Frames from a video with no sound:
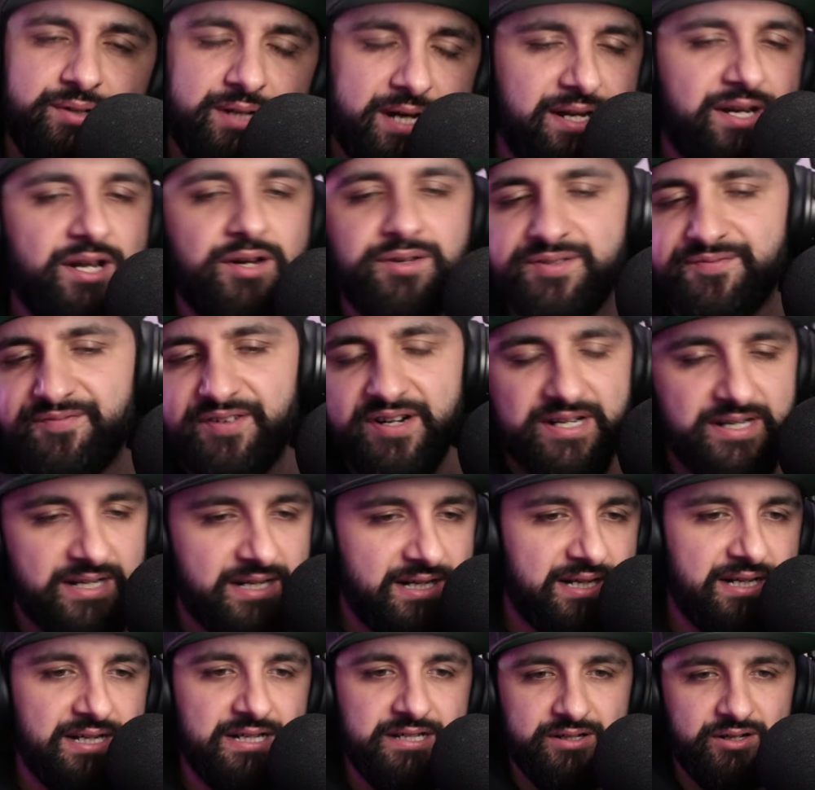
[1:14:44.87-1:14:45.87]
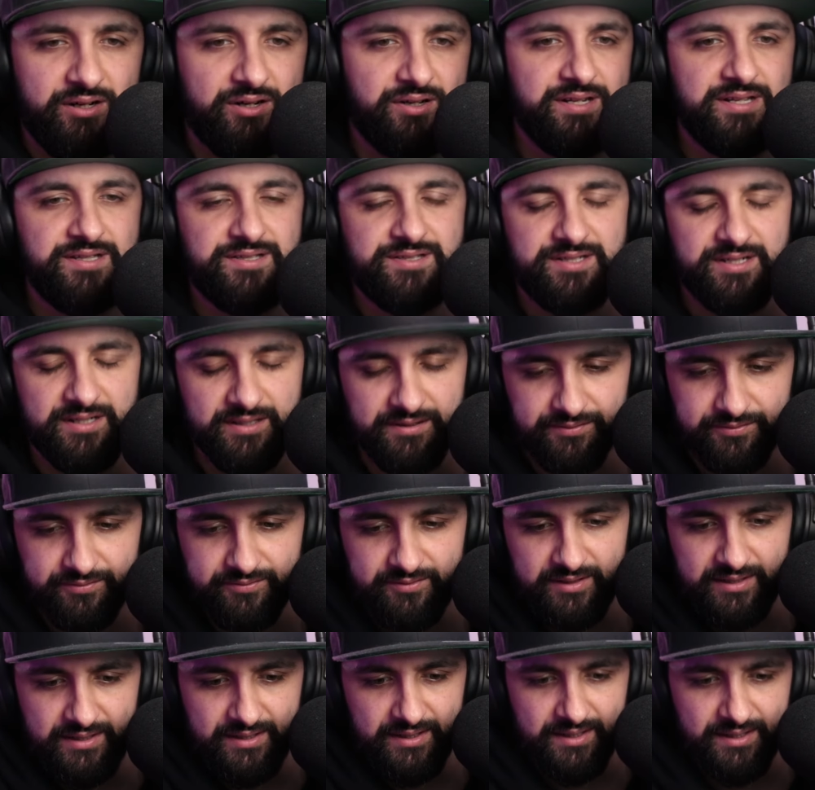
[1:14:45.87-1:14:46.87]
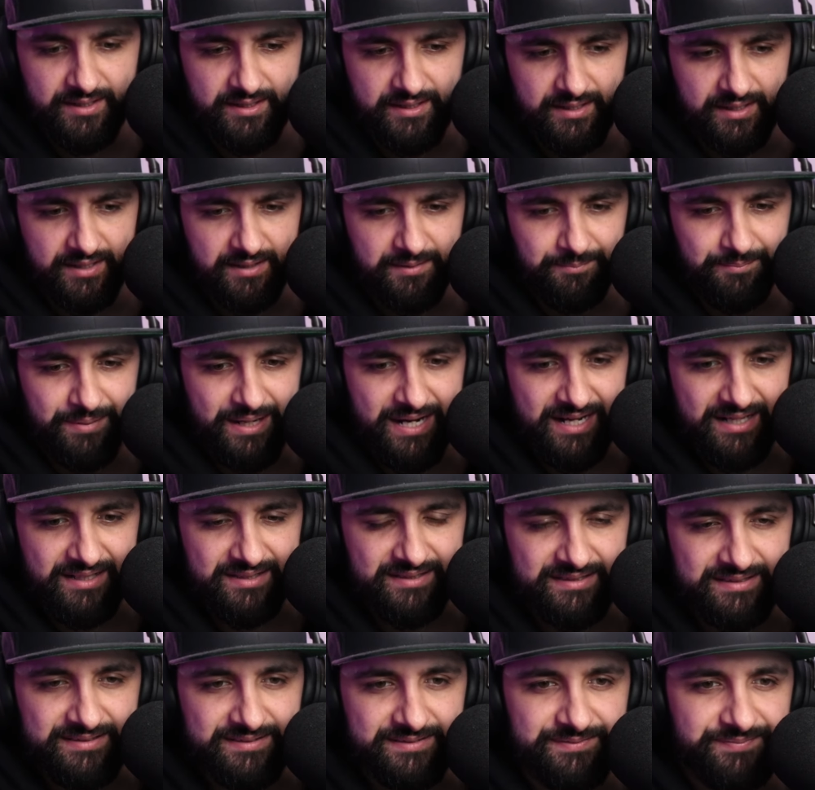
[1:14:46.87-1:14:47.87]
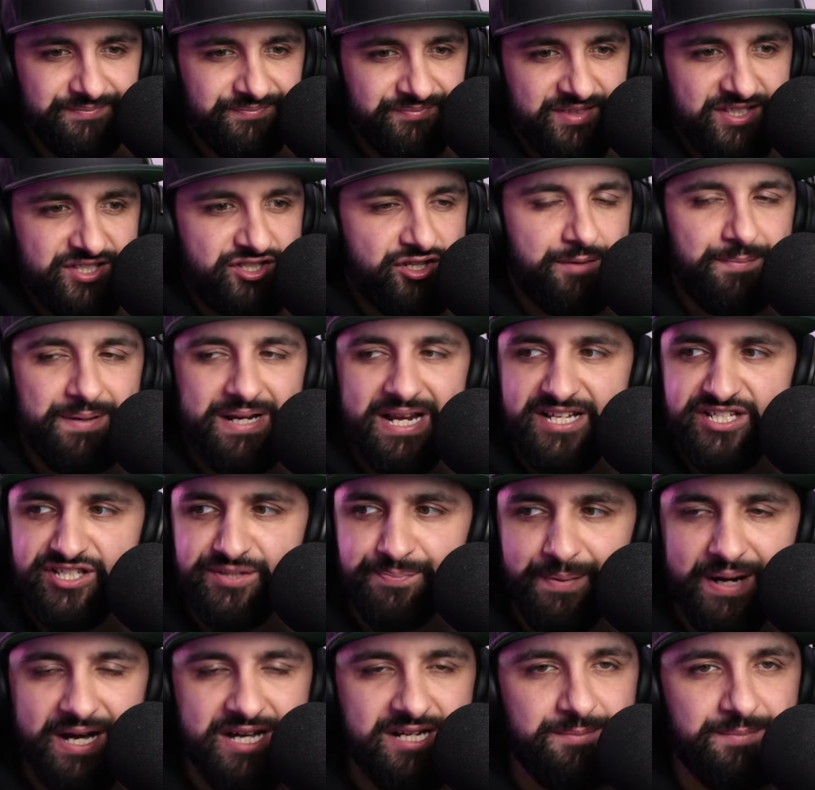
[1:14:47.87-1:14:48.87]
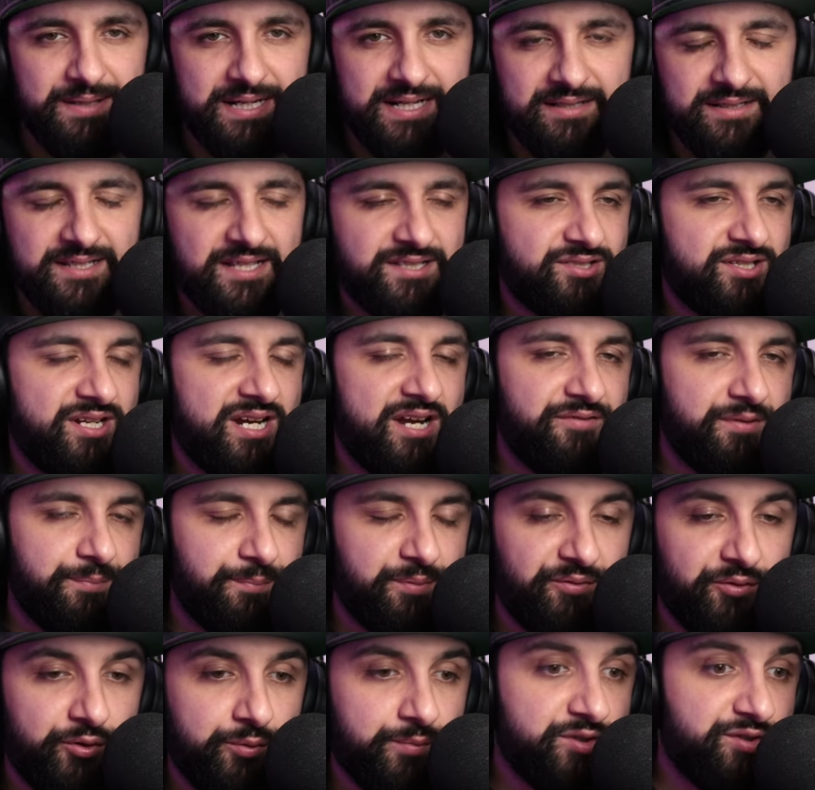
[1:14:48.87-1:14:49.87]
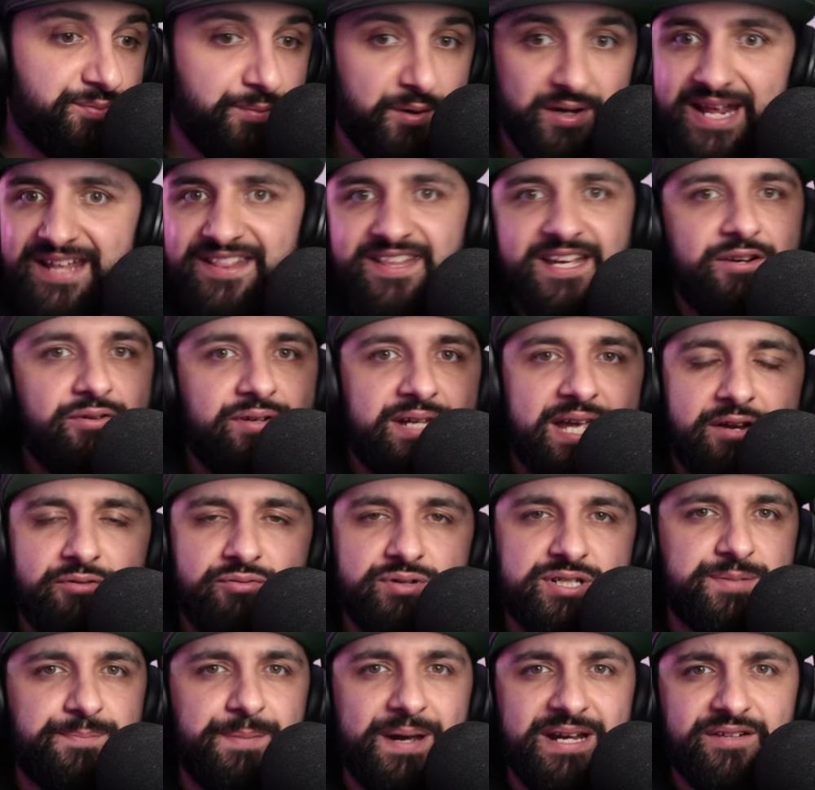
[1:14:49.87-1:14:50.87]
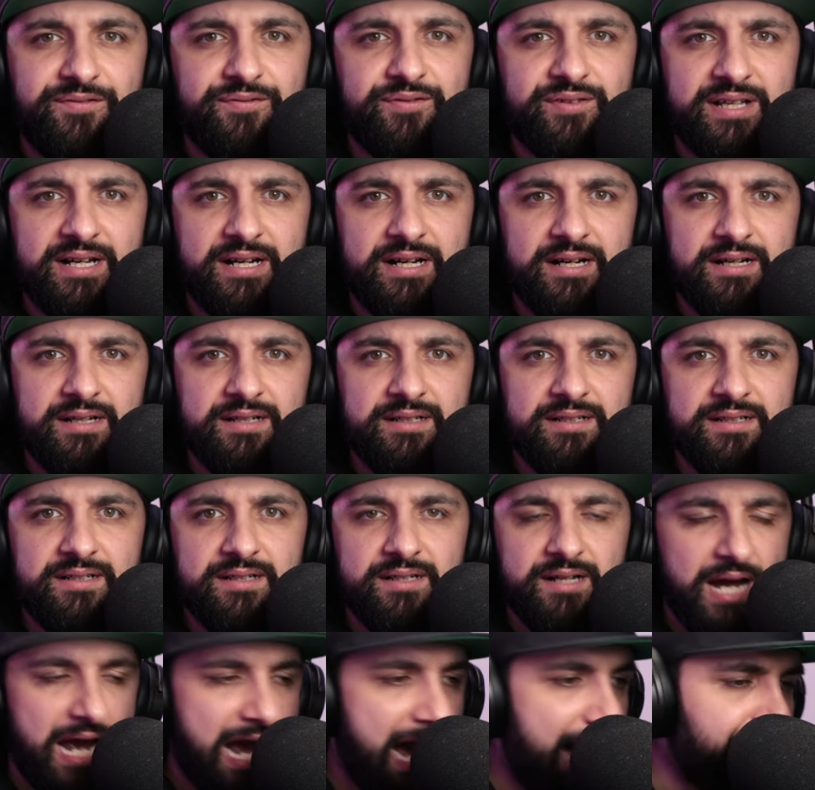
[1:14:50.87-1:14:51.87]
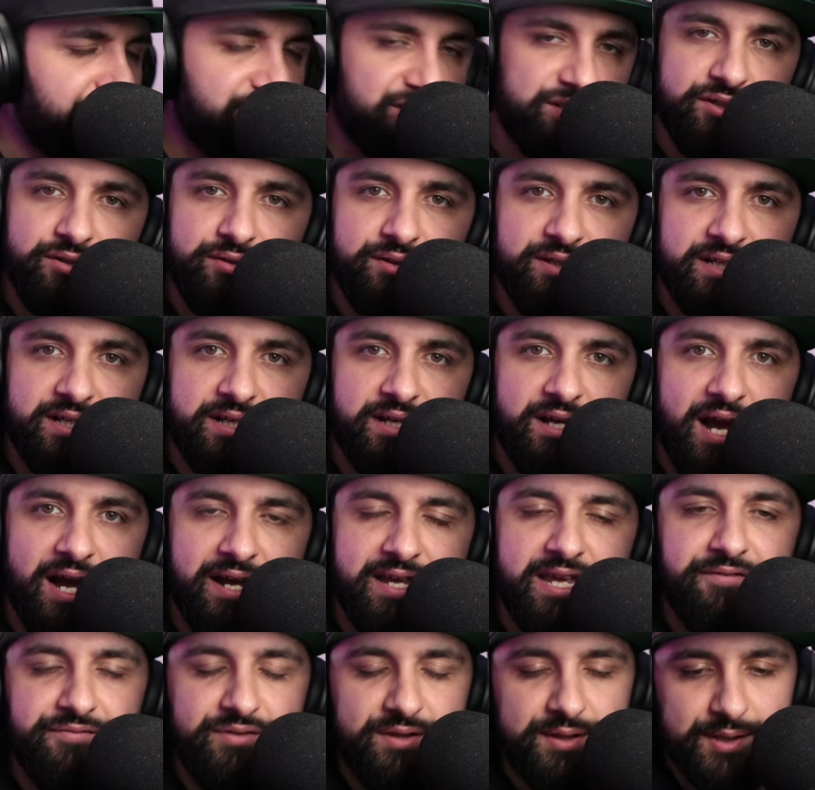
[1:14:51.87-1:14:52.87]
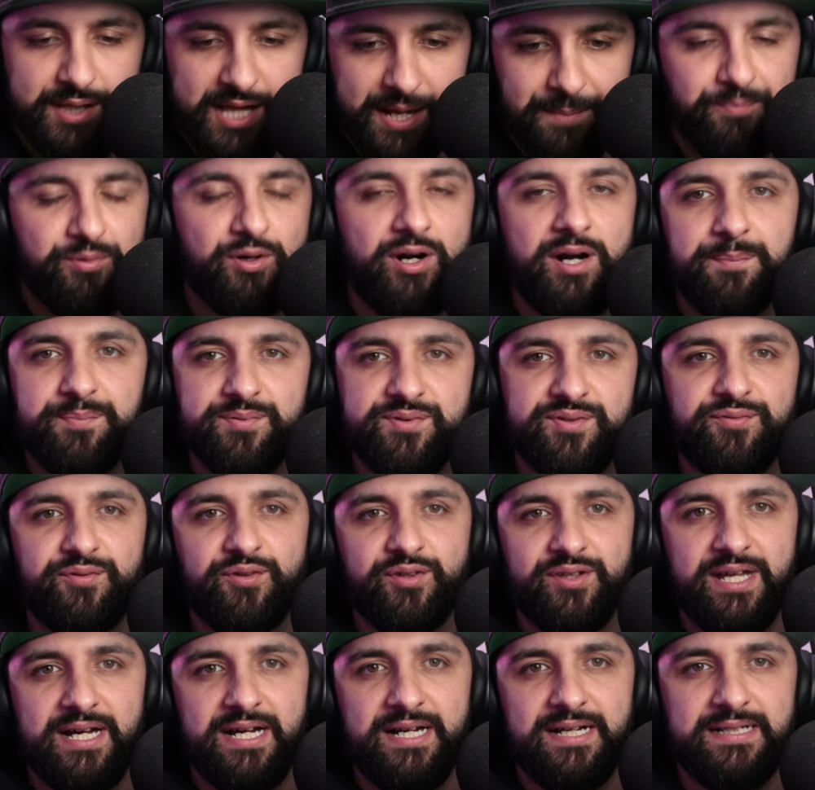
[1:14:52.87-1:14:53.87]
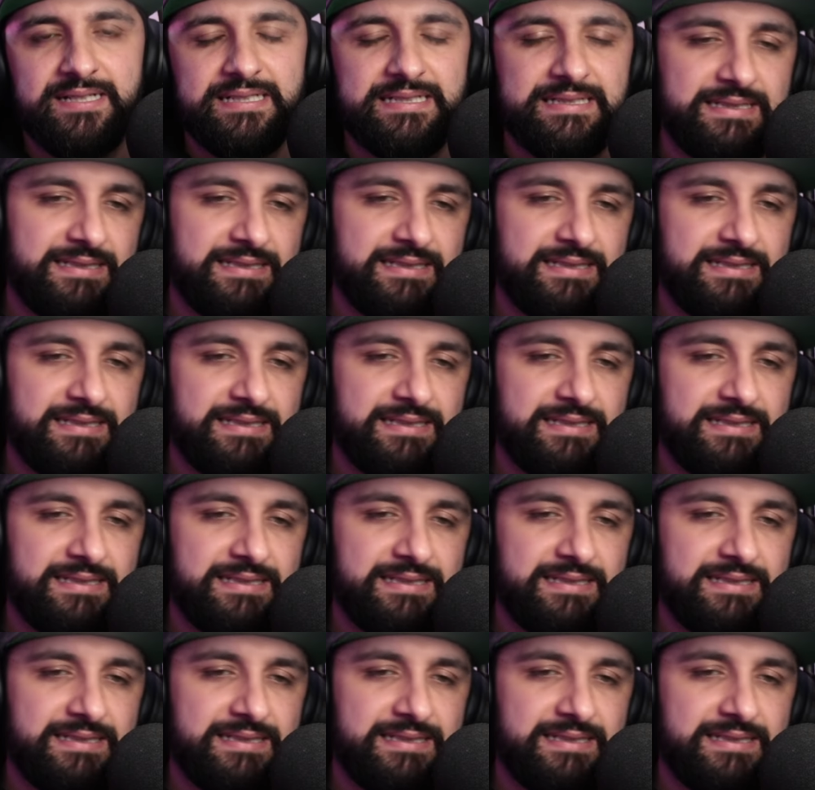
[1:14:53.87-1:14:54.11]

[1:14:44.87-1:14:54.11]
I know it's very early on and stuff, but it's going to be like Spider-Man. That's going to have a performance mode, and they'll get respect for that. Absolutely. I give them their props for that.